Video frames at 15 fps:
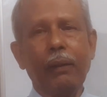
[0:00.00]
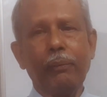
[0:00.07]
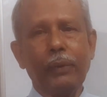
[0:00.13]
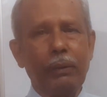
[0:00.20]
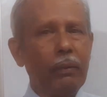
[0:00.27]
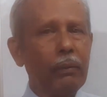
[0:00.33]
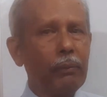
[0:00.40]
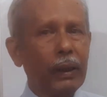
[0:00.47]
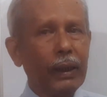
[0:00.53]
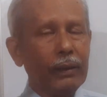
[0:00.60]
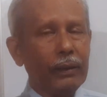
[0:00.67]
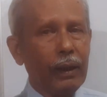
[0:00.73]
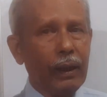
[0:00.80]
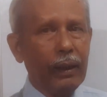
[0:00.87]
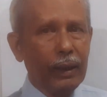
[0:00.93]
of
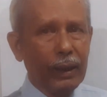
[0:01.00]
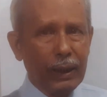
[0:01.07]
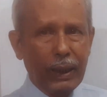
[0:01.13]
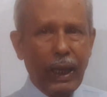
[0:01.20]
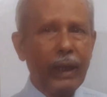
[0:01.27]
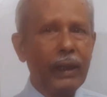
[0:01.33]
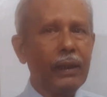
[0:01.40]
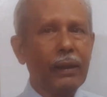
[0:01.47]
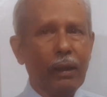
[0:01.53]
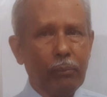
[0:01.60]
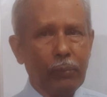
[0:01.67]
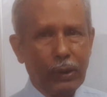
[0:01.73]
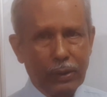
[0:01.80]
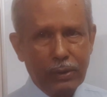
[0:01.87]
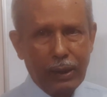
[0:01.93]
remembering the carry
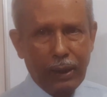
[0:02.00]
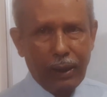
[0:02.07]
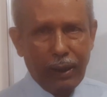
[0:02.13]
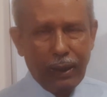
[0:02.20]
numbers.